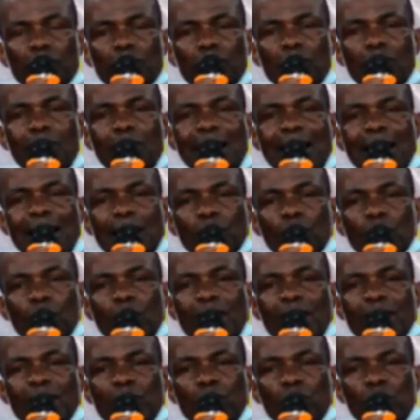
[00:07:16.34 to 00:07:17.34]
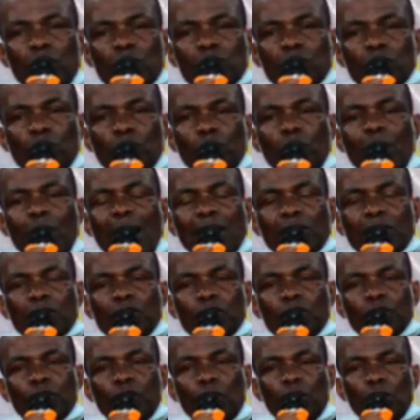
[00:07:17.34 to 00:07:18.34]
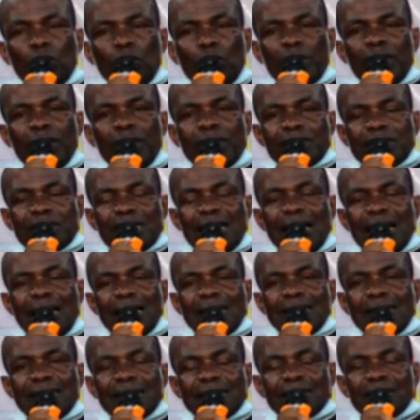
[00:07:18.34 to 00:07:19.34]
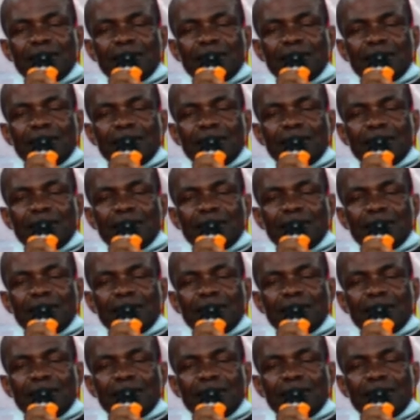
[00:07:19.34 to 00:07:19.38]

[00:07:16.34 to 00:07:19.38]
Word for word: But when he was required to follow, he said,